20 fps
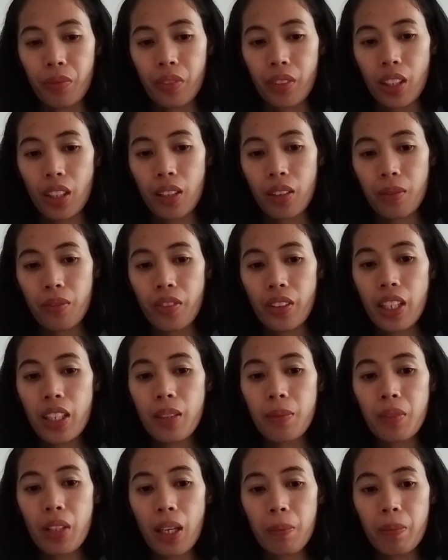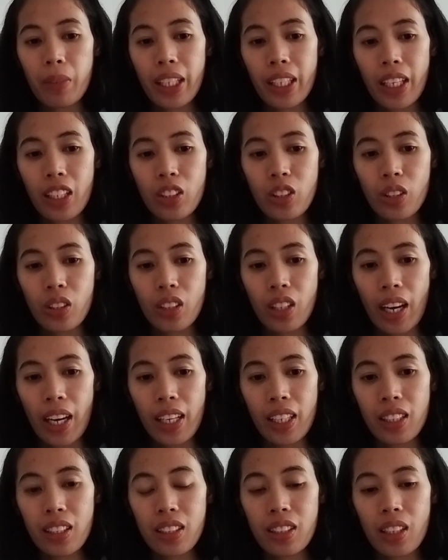in filling up the application,
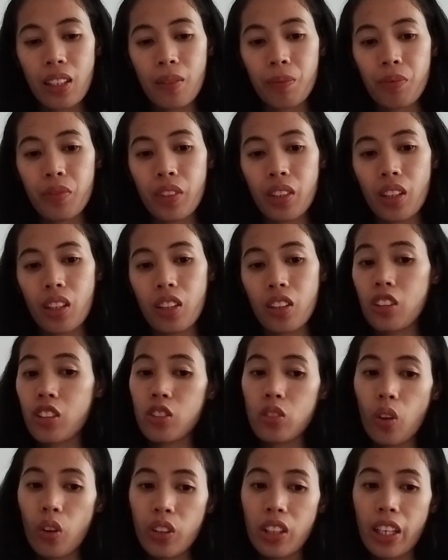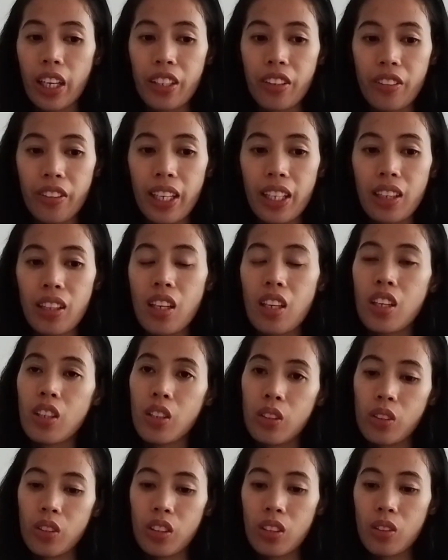guys, it's online, right?
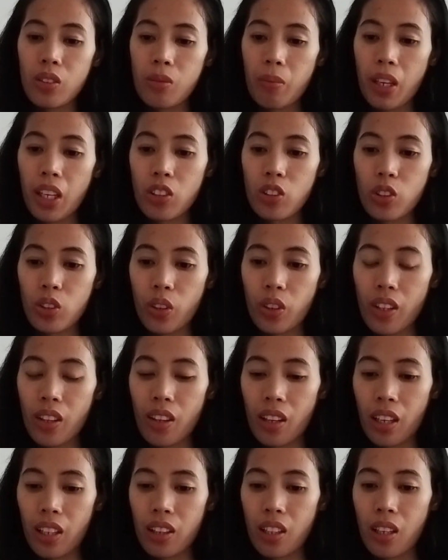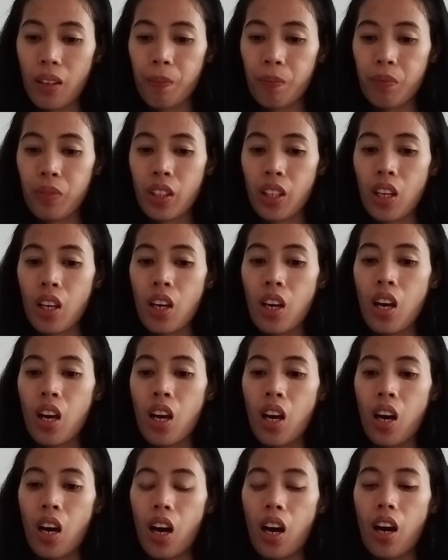You need to make sure that
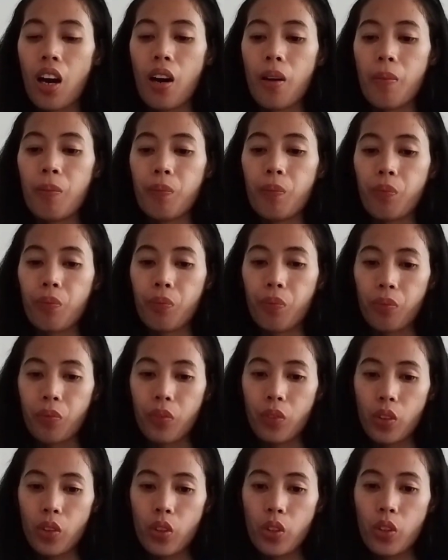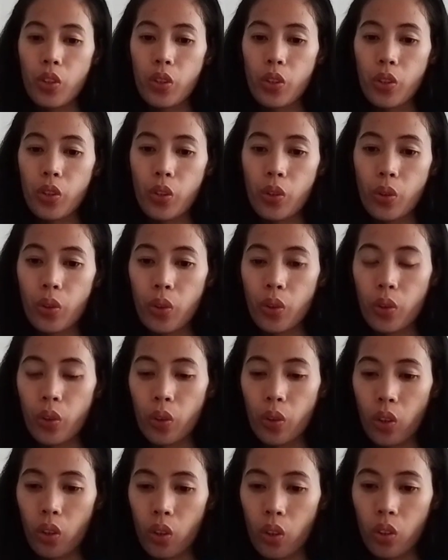um,
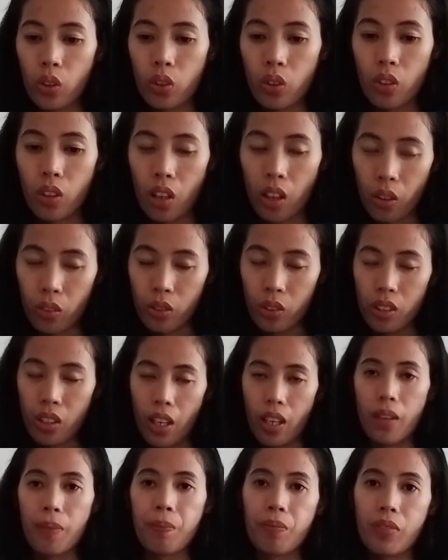yung how to say